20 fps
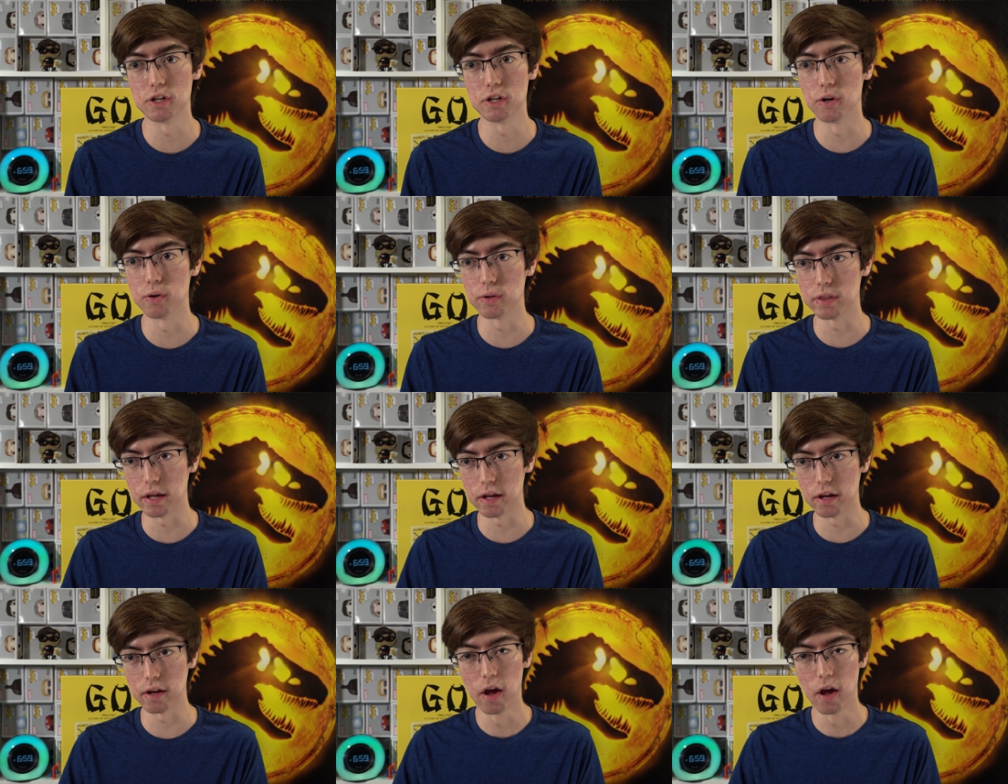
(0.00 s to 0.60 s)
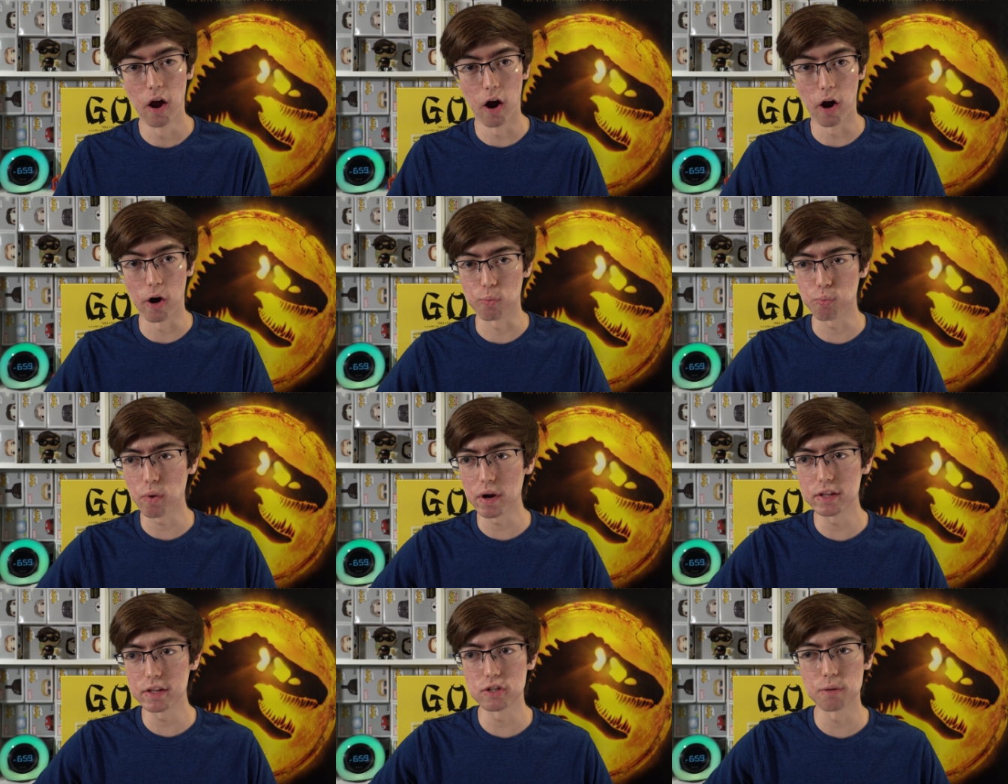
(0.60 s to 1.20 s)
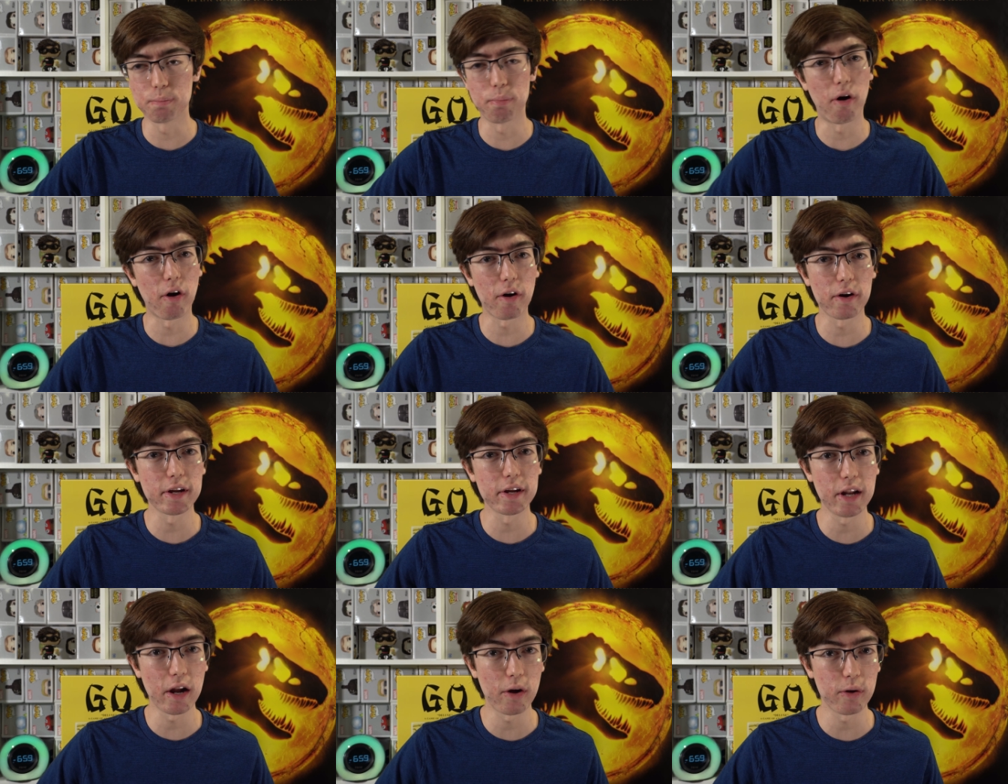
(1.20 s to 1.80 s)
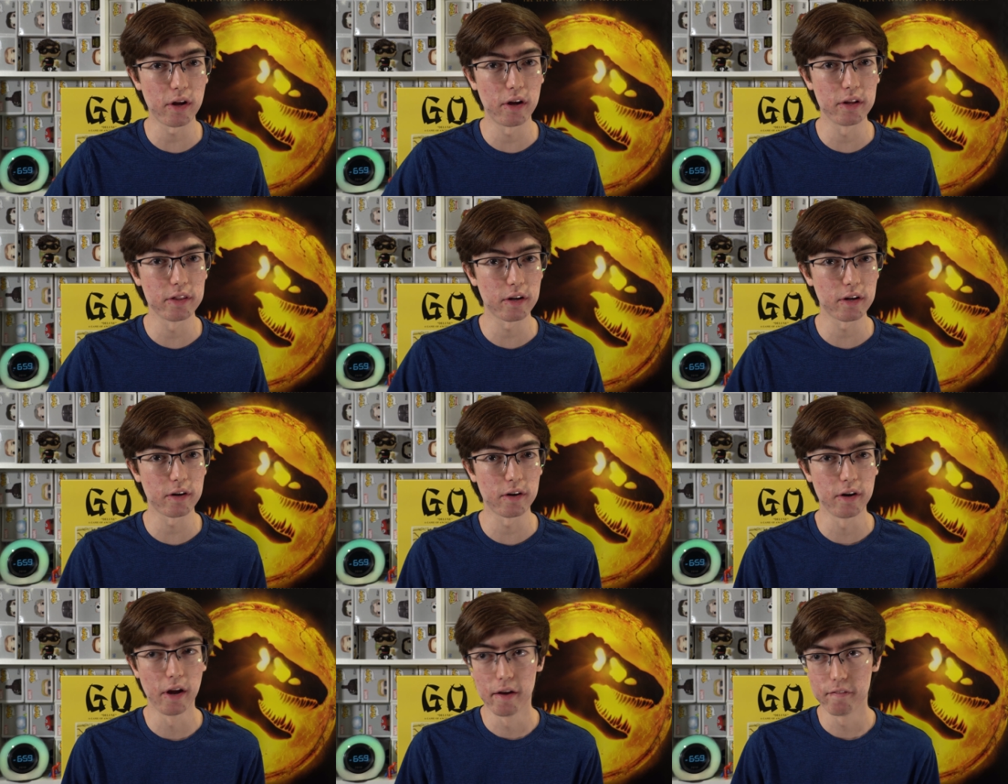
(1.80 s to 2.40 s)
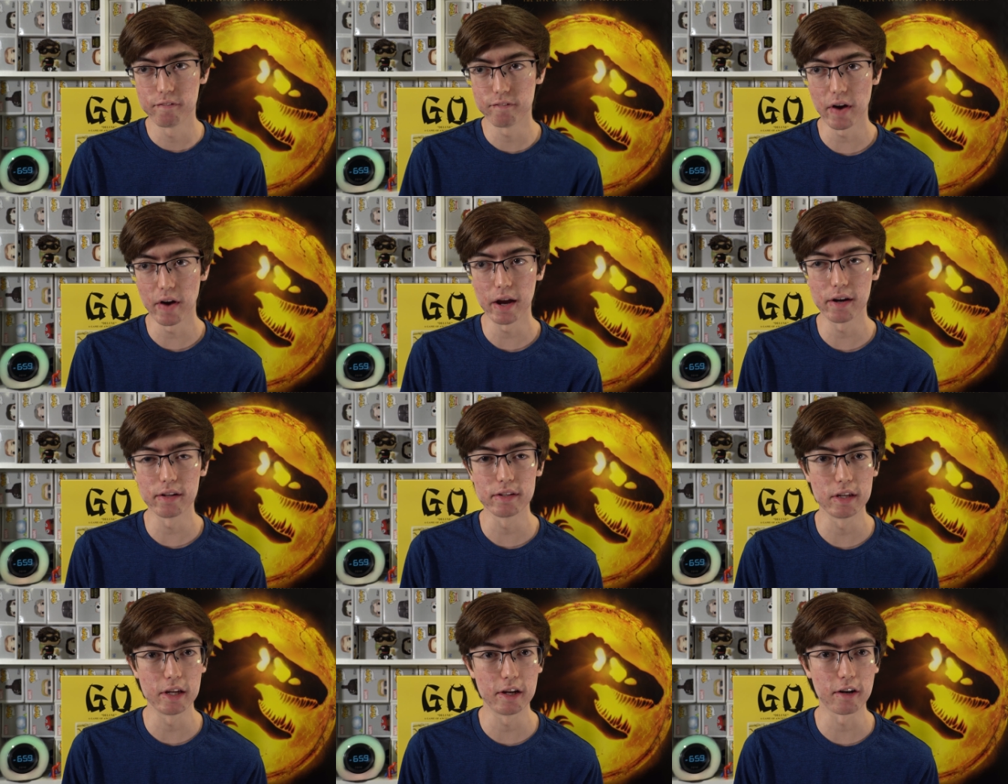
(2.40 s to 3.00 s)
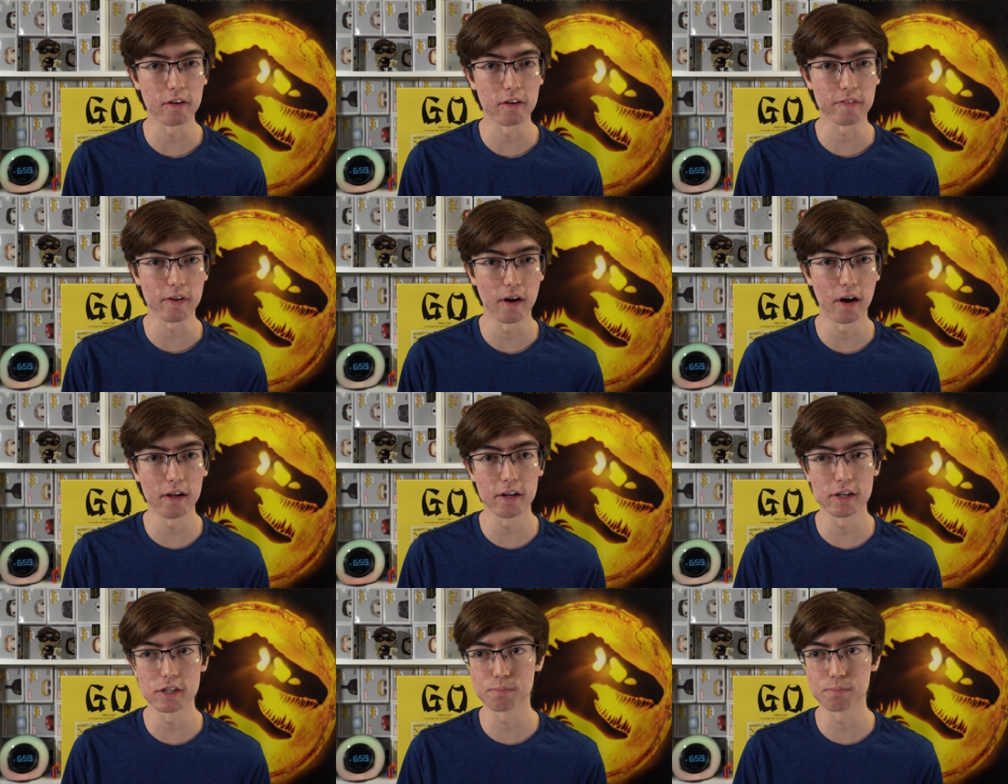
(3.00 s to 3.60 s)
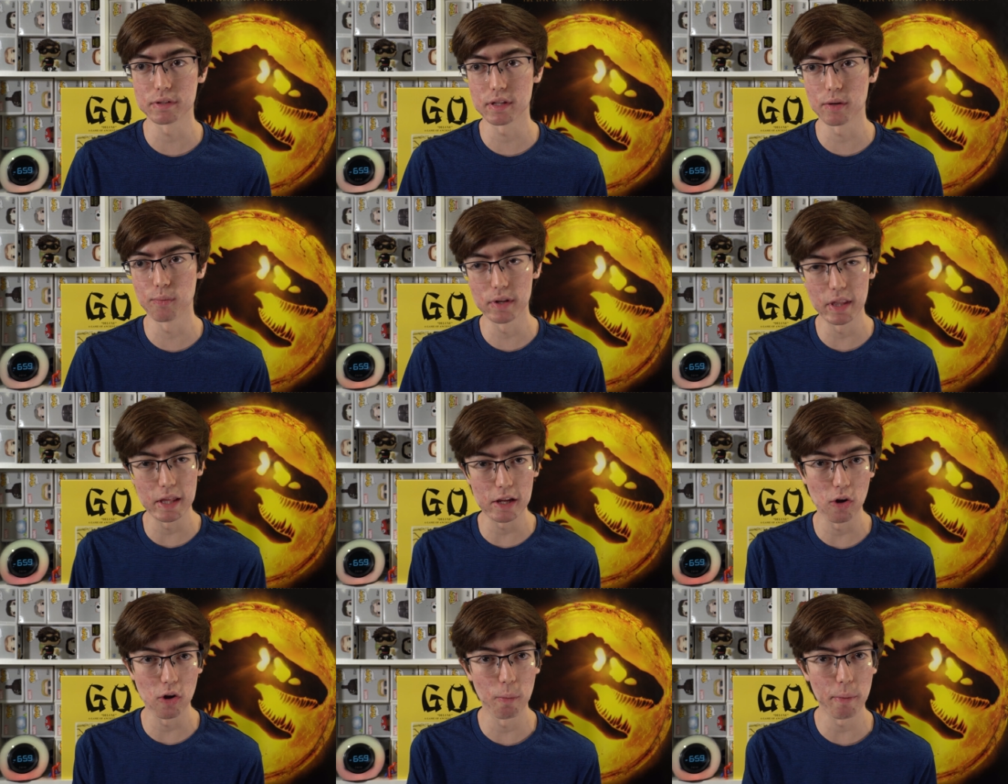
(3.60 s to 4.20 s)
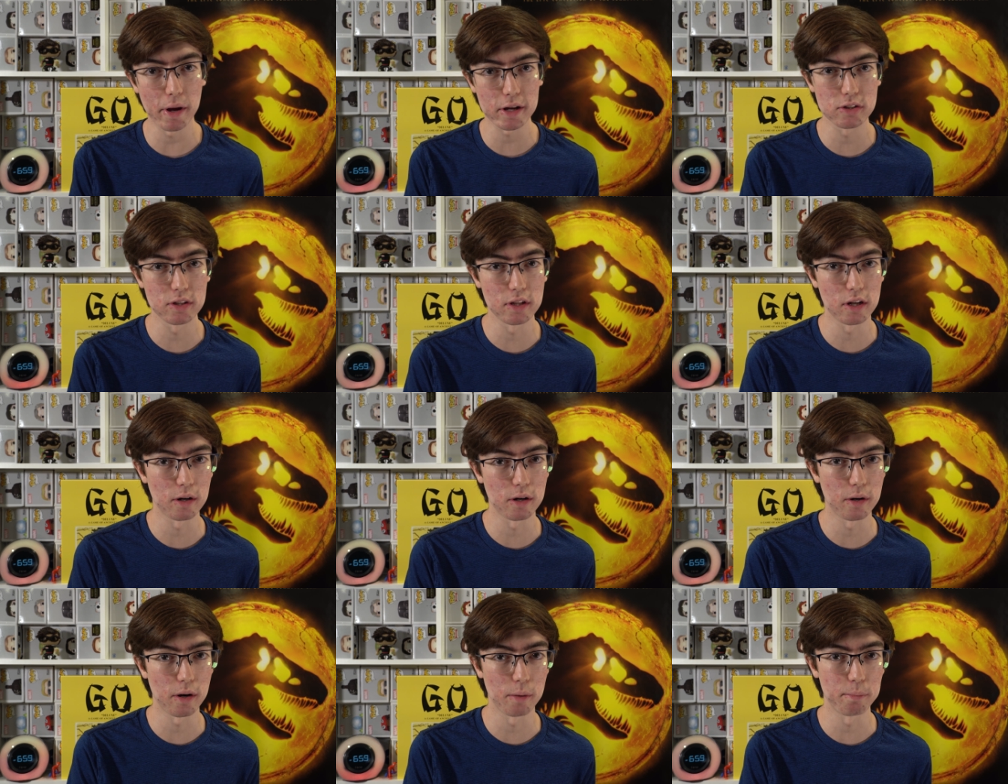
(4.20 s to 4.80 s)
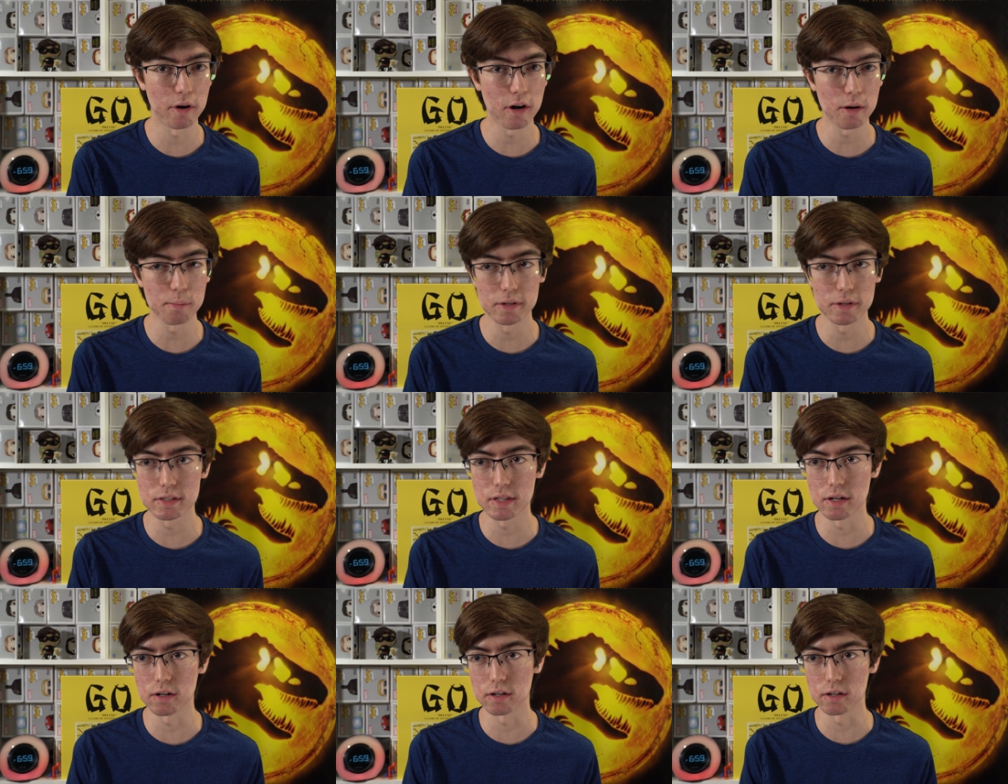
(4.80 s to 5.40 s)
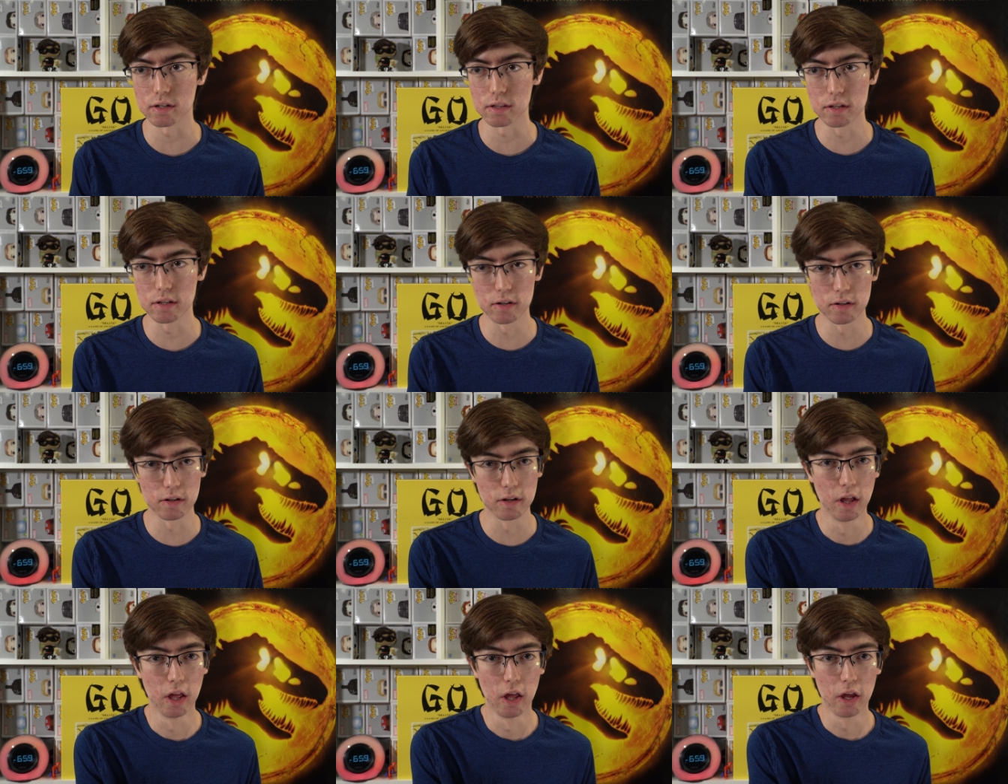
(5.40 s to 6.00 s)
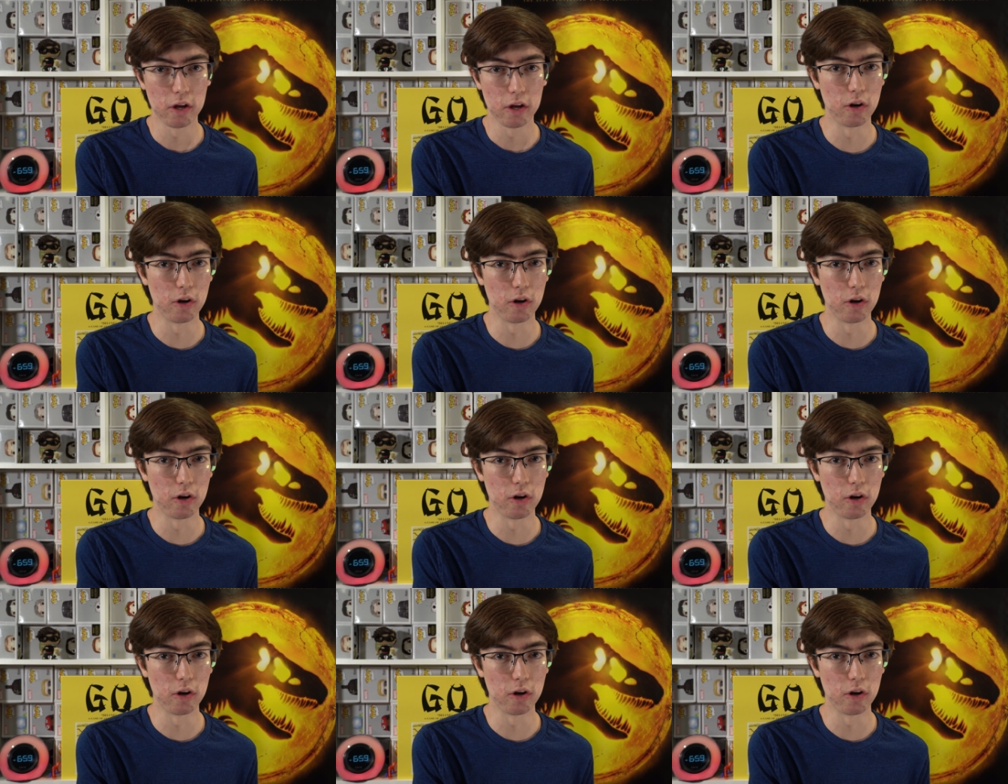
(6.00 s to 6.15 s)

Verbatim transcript: they are ready to party out on their final year of college, but then when they go back to their apartment, their little,